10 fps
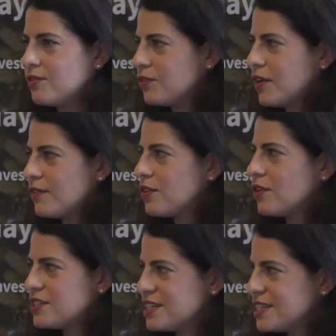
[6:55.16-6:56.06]
or
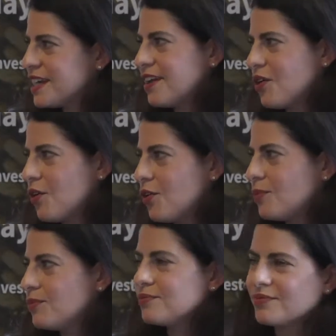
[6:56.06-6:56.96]
5:30 to get
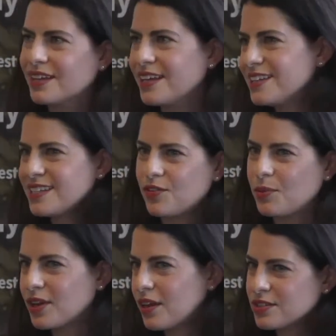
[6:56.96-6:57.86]
home. Is
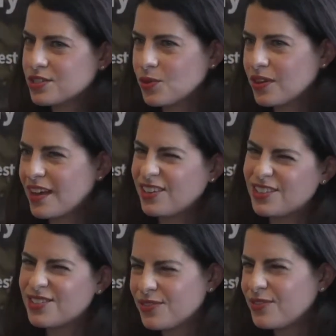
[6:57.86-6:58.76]
everybody else doing that? And you
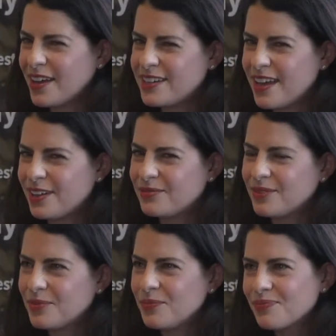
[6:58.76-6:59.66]
sort of find out,
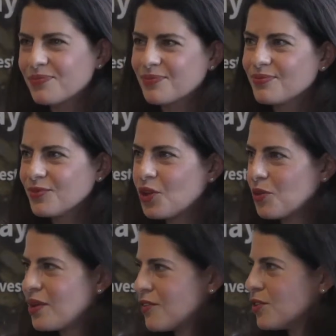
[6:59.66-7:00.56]

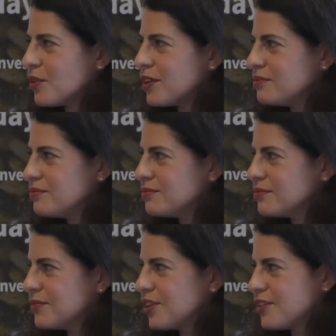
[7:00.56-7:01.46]
no, everybody,
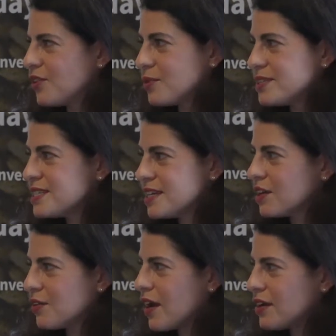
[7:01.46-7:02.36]
no one's sticking
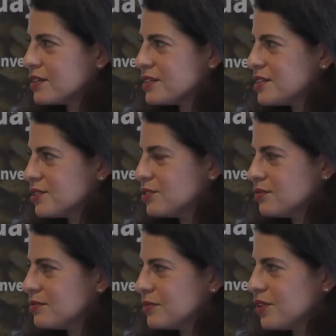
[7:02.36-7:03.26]
around until,
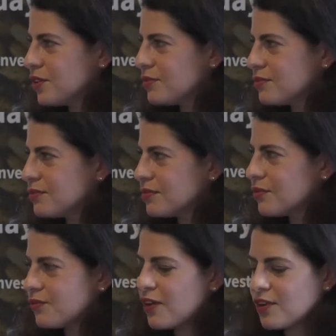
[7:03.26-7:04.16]

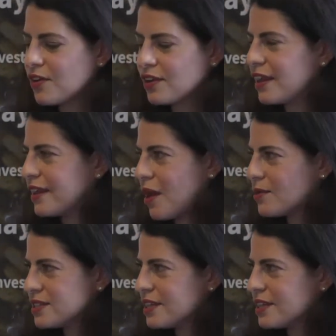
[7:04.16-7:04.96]
very, very late hours in